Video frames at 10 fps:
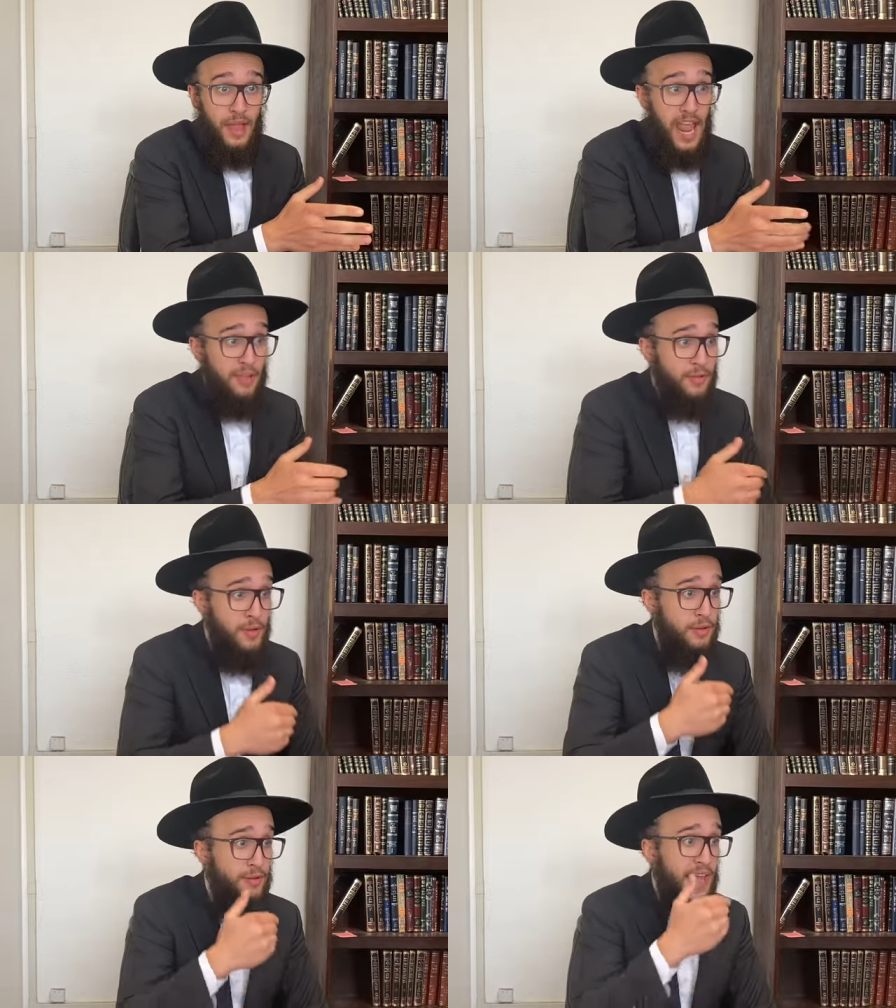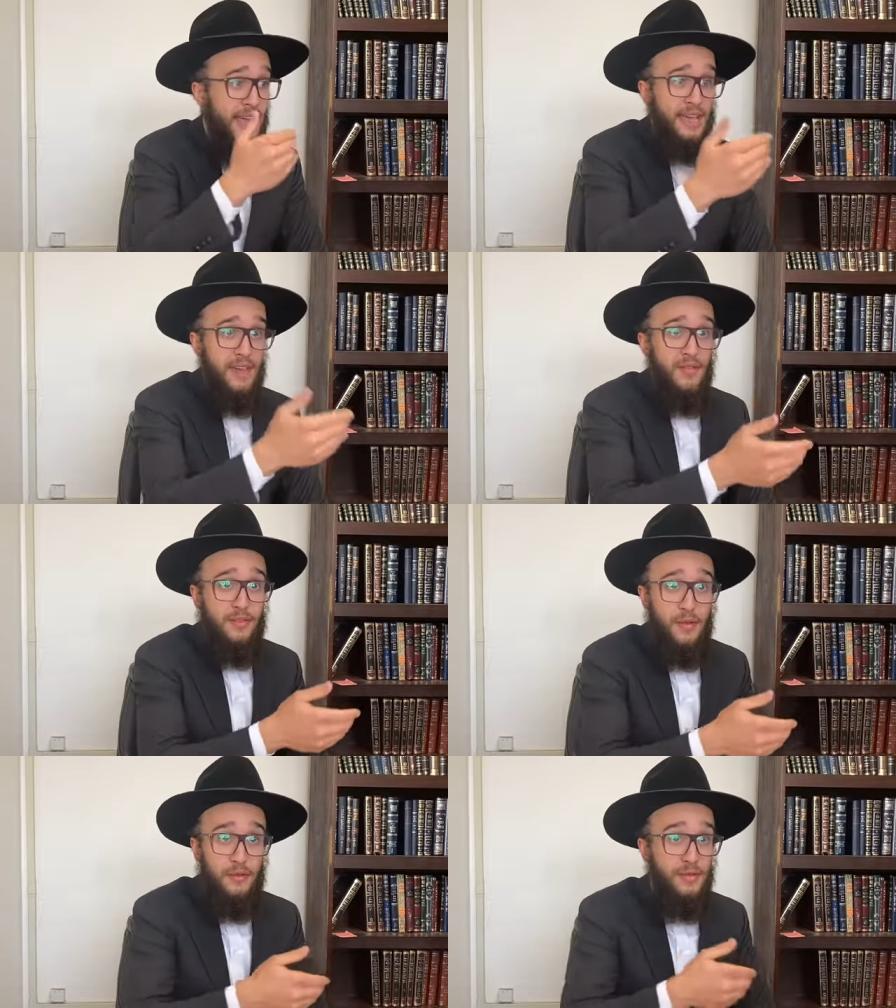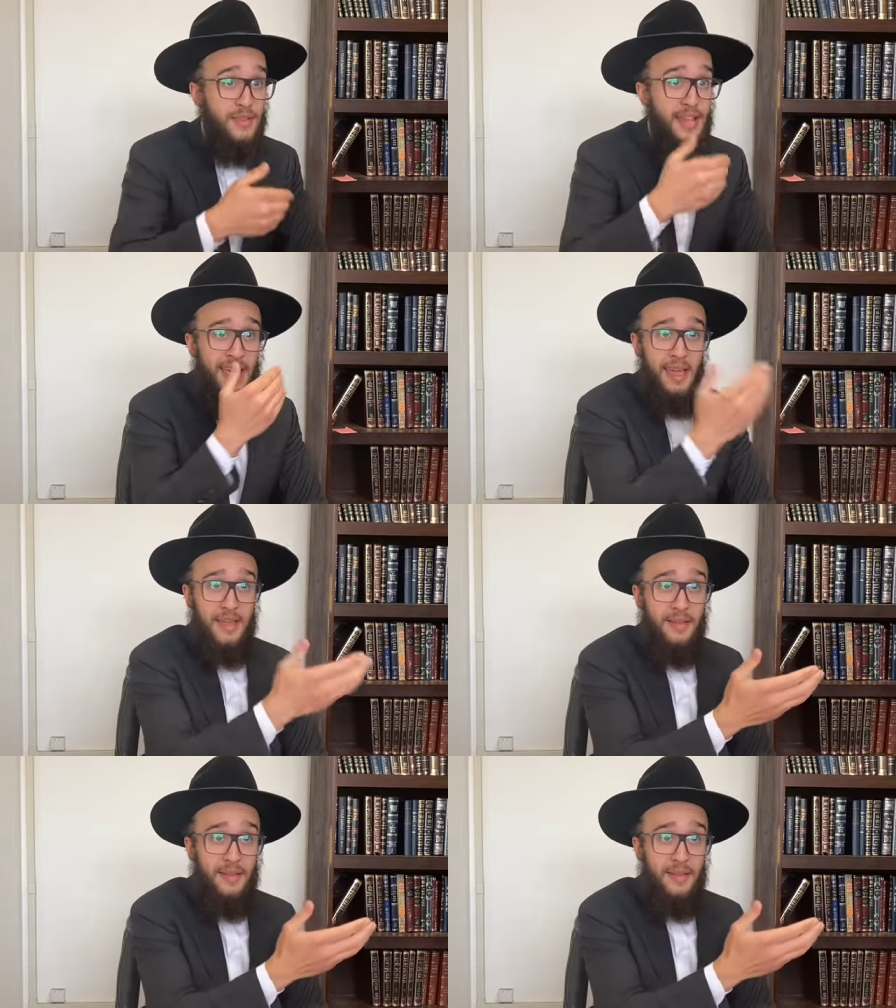it's going to lack it's going to delay